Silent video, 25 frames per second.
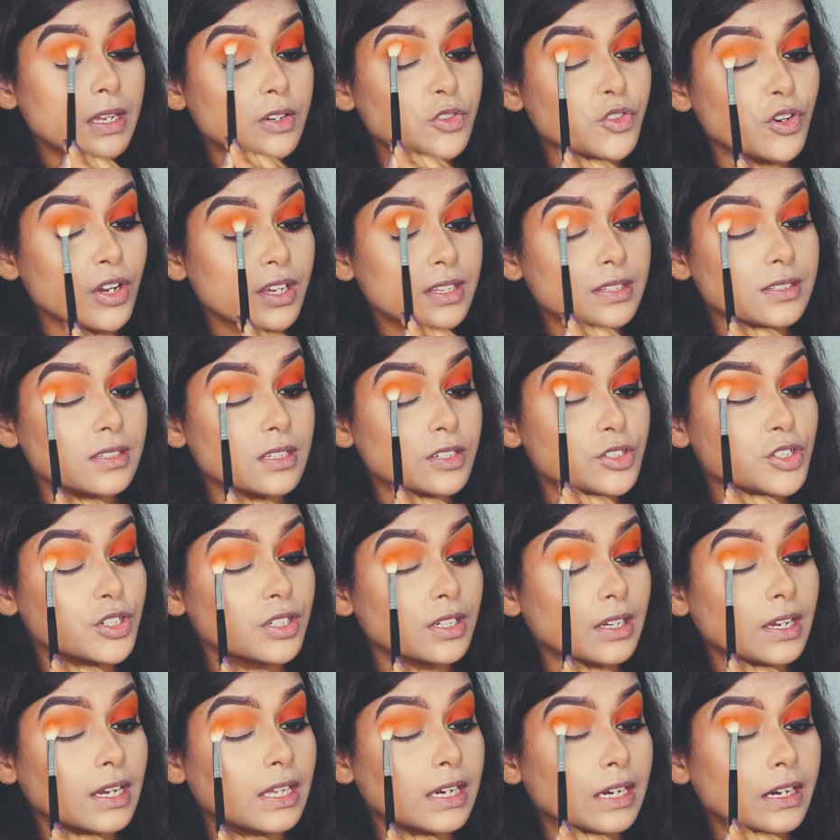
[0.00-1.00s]

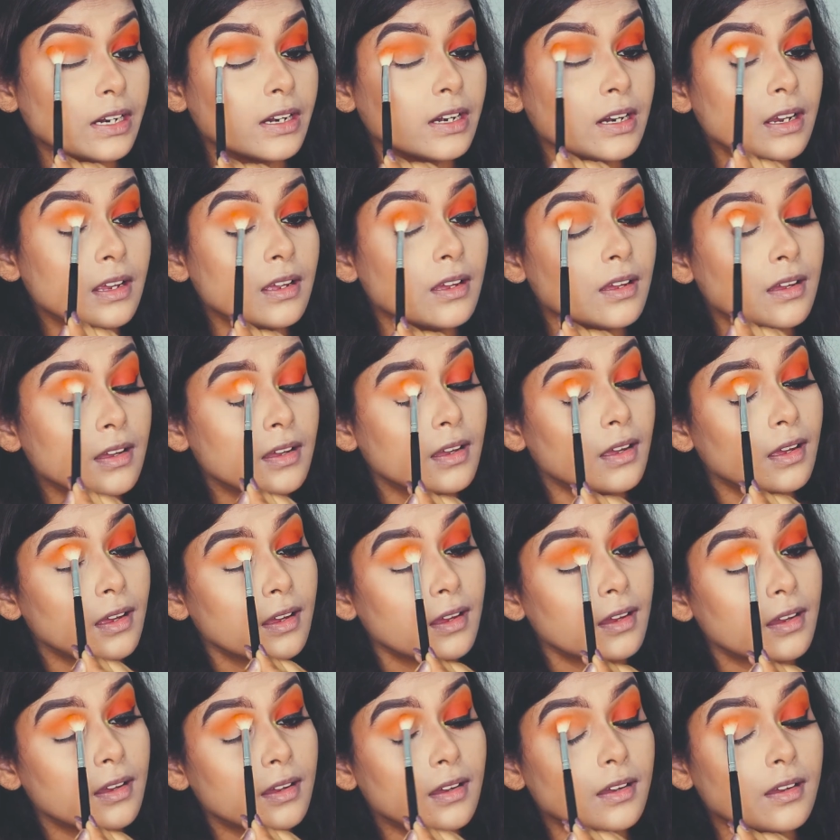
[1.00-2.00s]
transition color
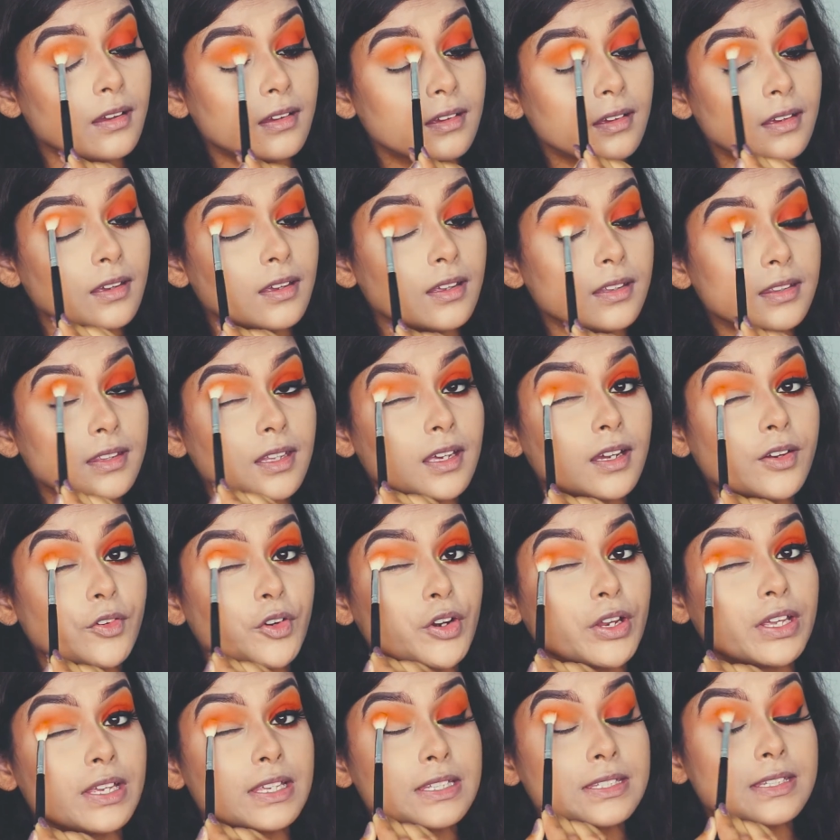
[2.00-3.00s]
in the
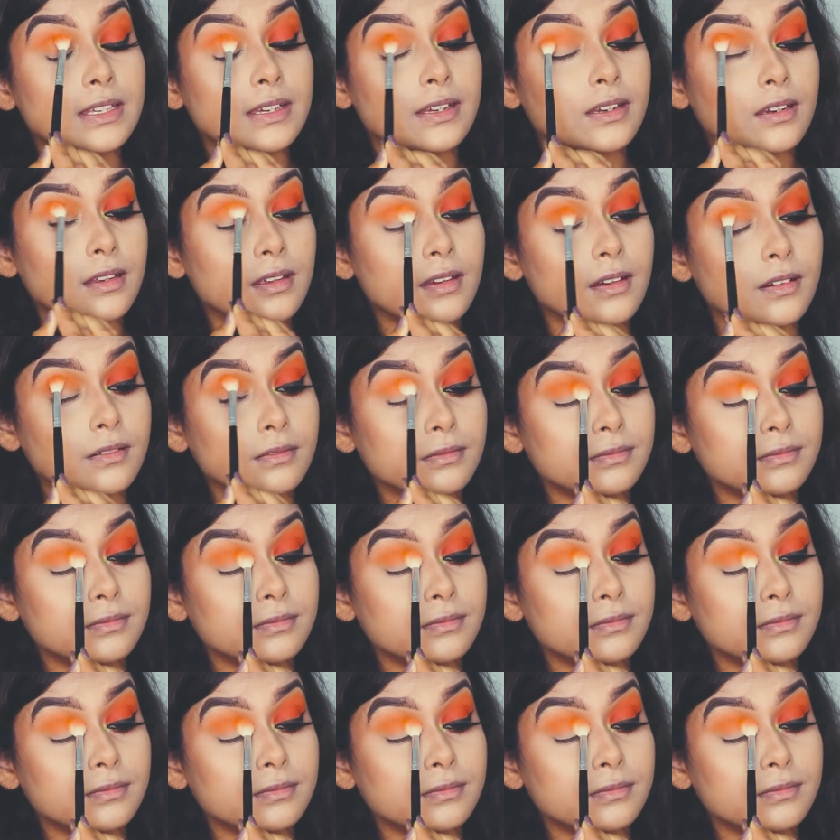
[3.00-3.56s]
crease area.